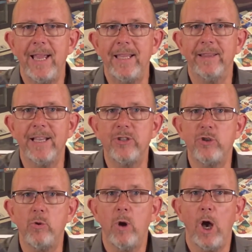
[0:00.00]
unless
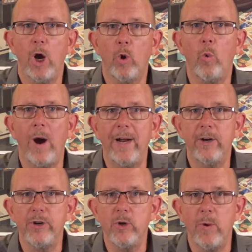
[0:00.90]
you
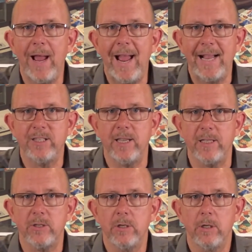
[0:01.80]
acquire new
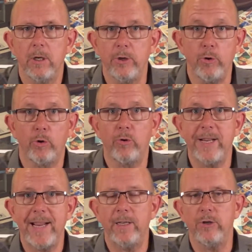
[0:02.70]
assets. You
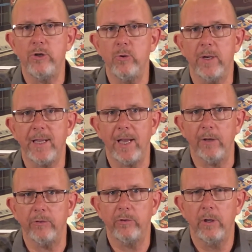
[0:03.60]
create new
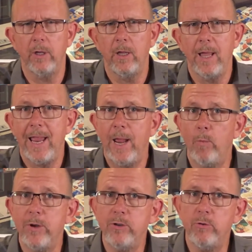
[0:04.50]
accounts. And
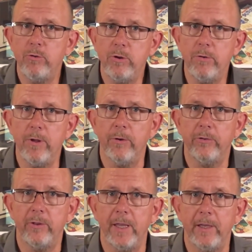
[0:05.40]
when you do
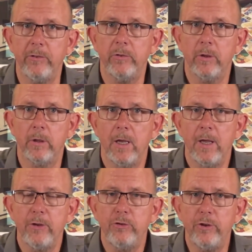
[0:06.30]
those things,
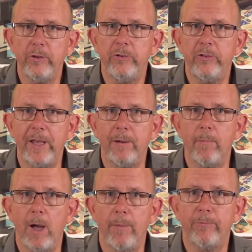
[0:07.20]
just set
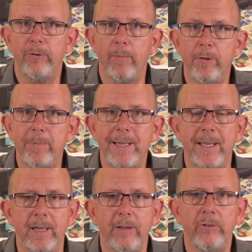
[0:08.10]
them up from the
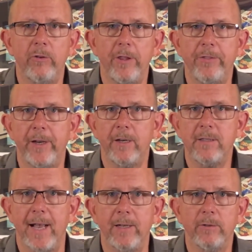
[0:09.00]
beginning so that they are
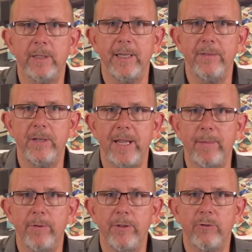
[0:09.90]
titled in the
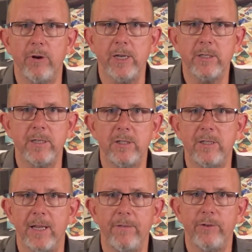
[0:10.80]
name of the trust
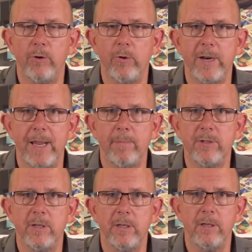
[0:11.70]
instead of your name
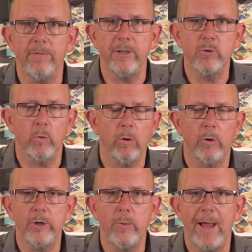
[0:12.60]
as an individual,
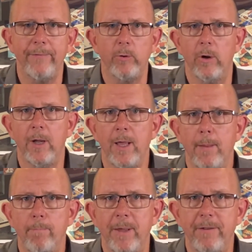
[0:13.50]
or you have your
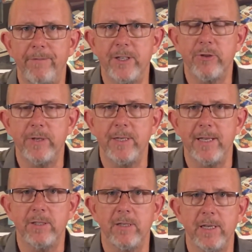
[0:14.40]
beneficiary
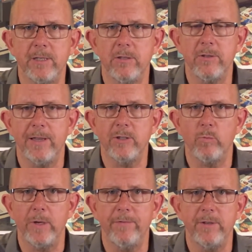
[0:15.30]
designations
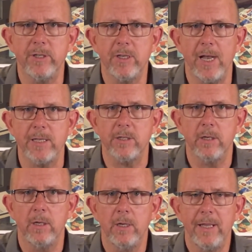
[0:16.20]
as we've discussed.
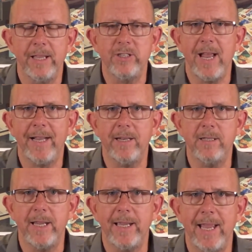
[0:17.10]
It's not going to
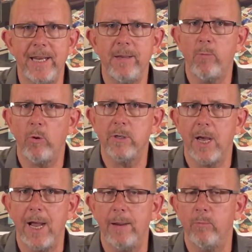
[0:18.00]
take any more
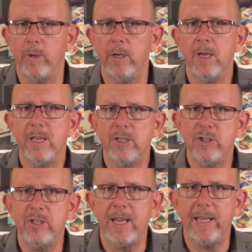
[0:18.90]
time when
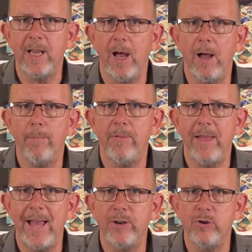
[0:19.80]
setting up
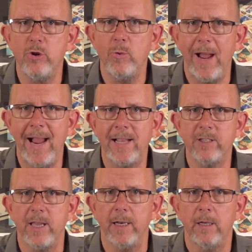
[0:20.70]
that new
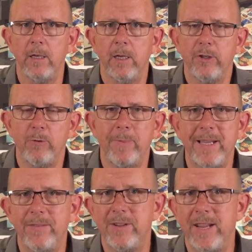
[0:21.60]
asset to be
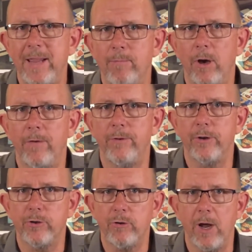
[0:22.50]
in the name of
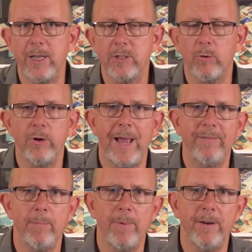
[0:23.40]
your trust or to have
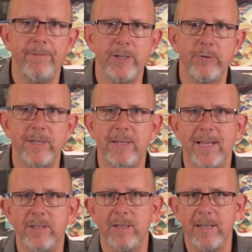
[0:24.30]
a beneficiary
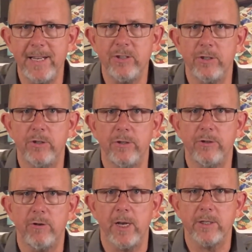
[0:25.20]
designation to the
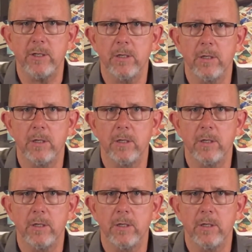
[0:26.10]
trust